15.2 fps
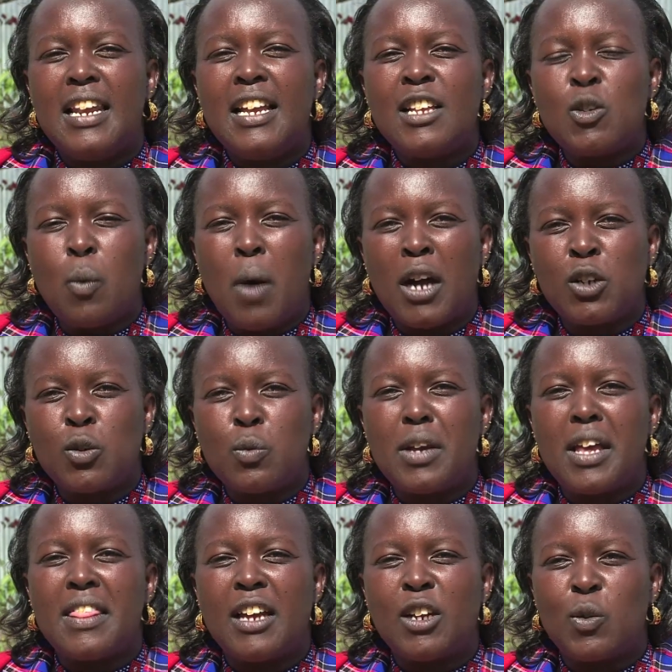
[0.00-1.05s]
Let's work
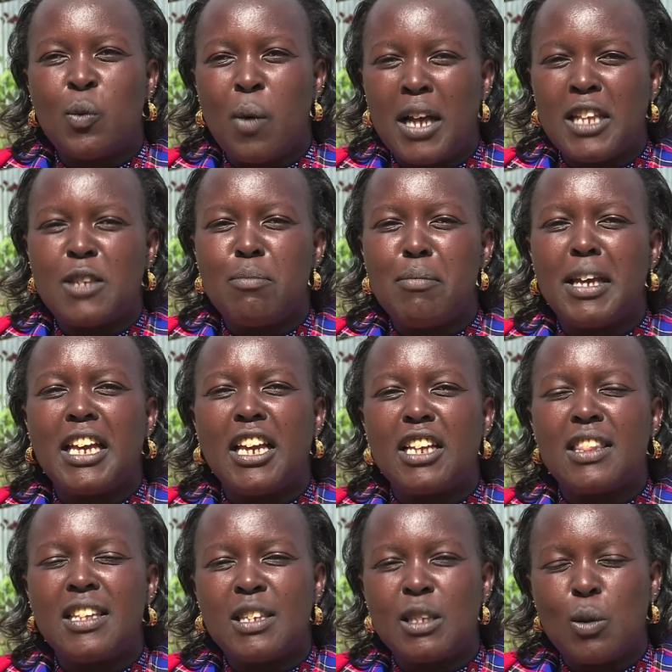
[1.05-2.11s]
together towards
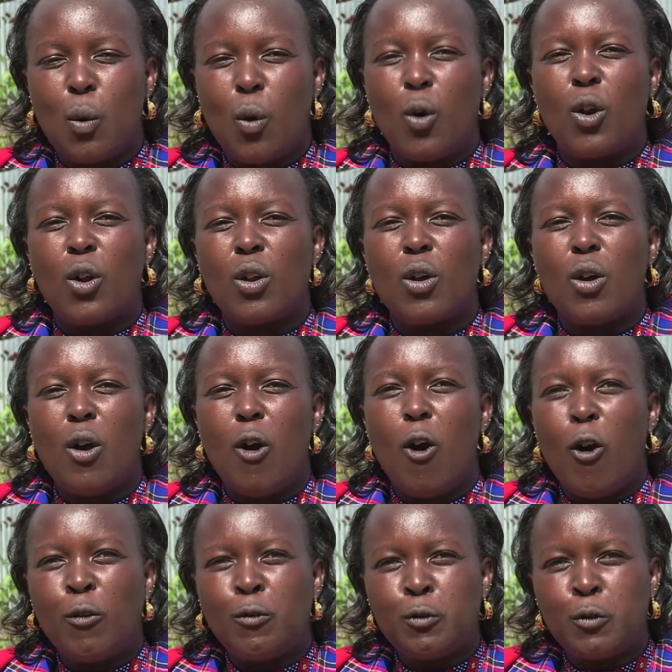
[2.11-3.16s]
making this goal
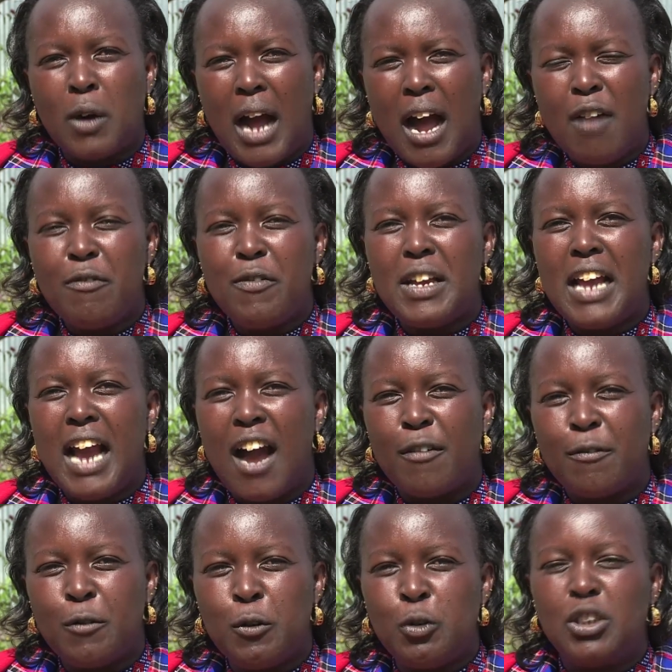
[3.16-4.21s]
of having a
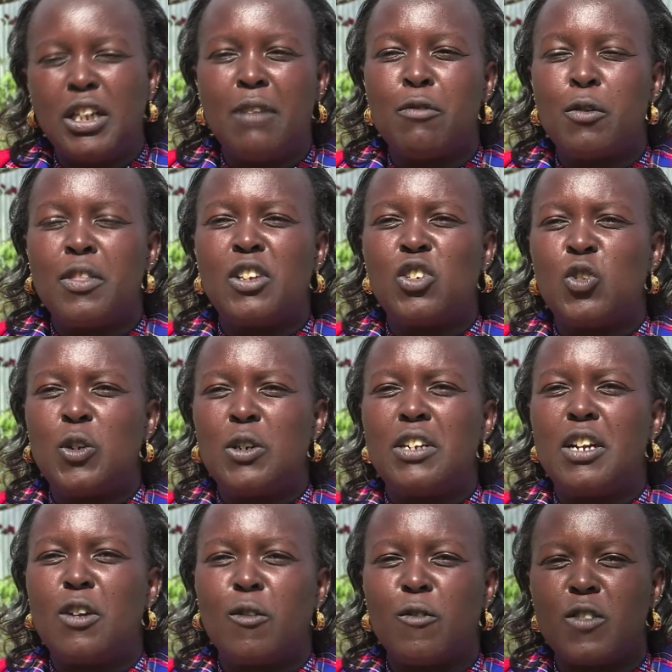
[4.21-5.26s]
future for the
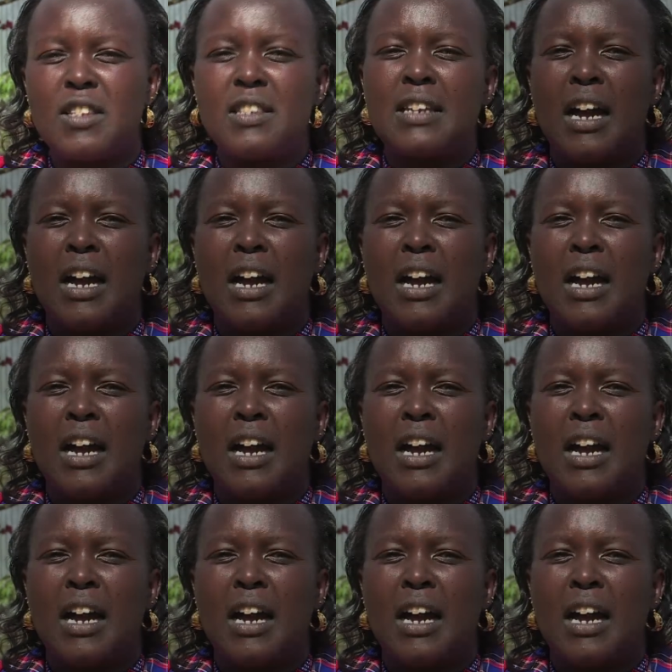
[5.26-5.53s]
children of this